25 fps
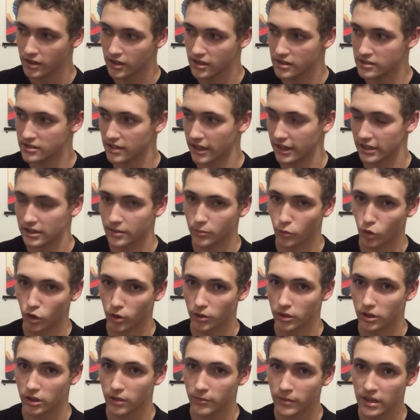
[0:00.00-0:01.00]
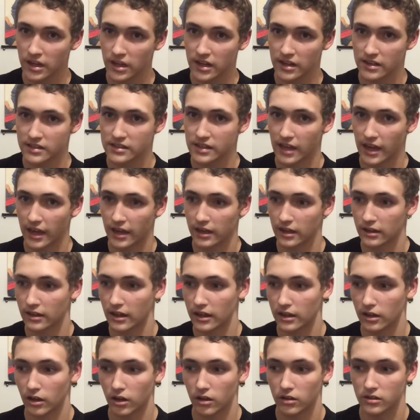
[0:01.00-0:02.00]
is like the more comedic side. And
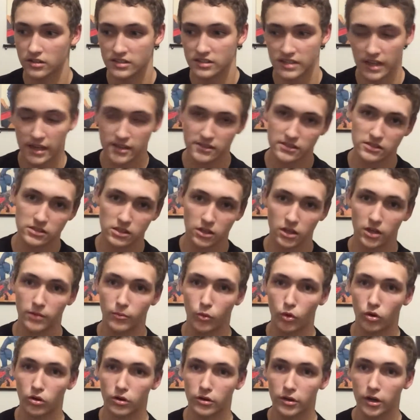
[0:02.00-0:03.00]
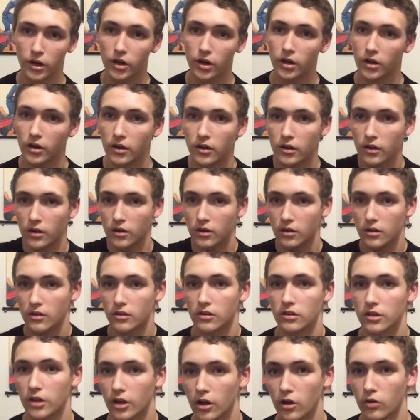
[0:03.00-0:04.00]
then Sans is the more,
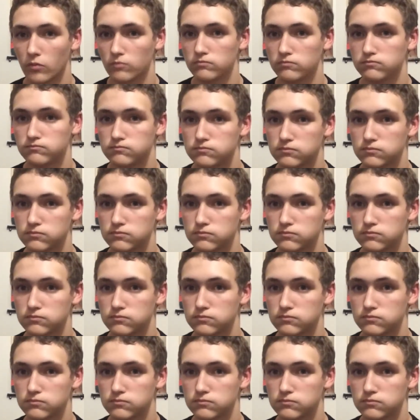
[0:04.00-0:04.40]
you know,